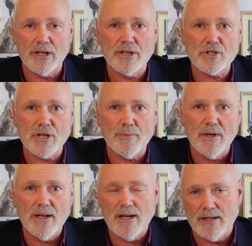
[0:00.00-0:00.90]
leadership,
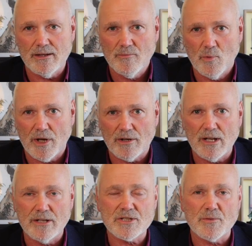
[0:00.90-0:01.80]
and we're going to
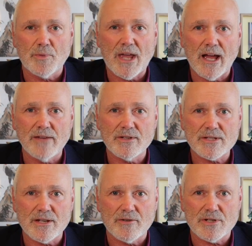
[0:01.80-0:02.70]
tell you some
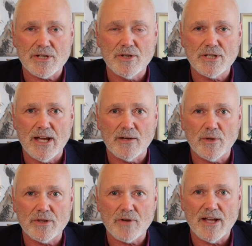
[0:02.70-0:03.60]
behaviours that are associated
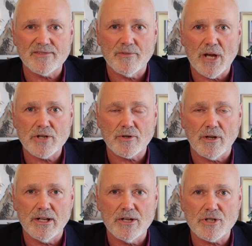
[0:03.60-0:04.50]
with
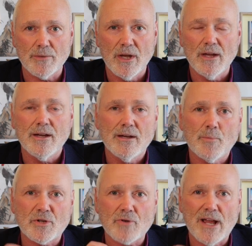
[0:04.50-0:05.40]
transformational leadership,
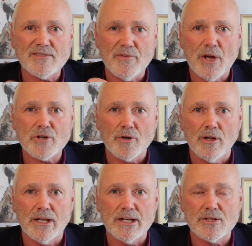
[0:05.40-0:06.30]
but
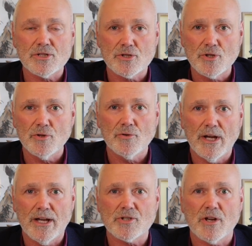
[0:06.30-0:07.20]
transformational leaders
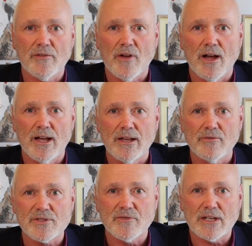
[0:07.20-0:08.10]
do achieve higher
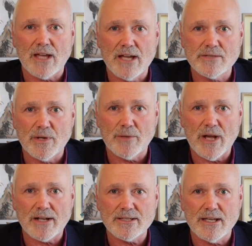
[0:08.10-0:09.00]
levels of engagement
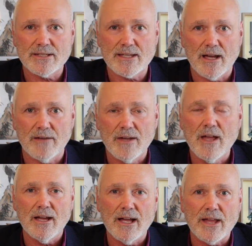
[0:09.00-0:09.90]
amongst their staff,
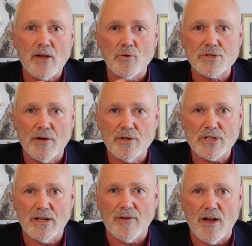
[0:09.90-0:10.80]
and they also
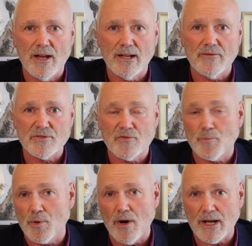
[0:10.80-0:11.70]
achieve higher levels
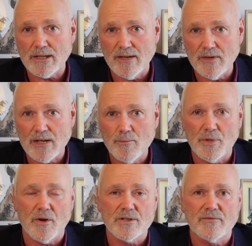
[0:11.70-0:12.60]
of productivity
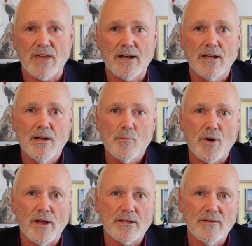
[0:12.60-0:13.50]
because of that.
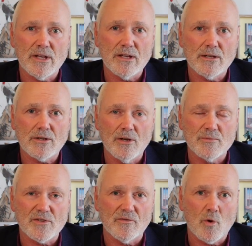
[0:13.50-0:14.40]
Productivity in
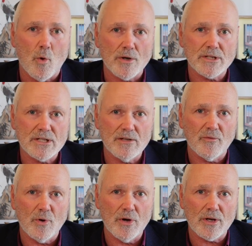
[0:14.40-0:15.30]
terms of quantity
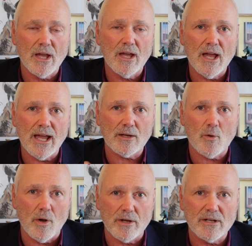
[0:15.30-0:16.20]
of work and
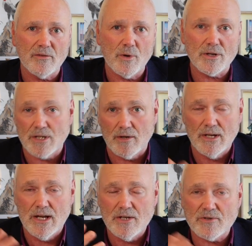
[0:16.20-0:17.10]
quality of work.
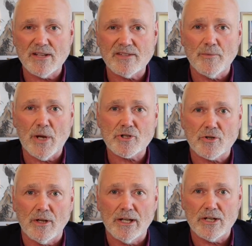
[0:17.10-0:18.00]
So
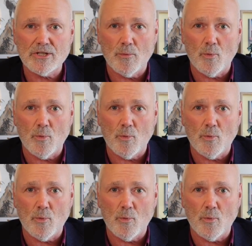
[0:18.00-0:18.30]
transformational leadership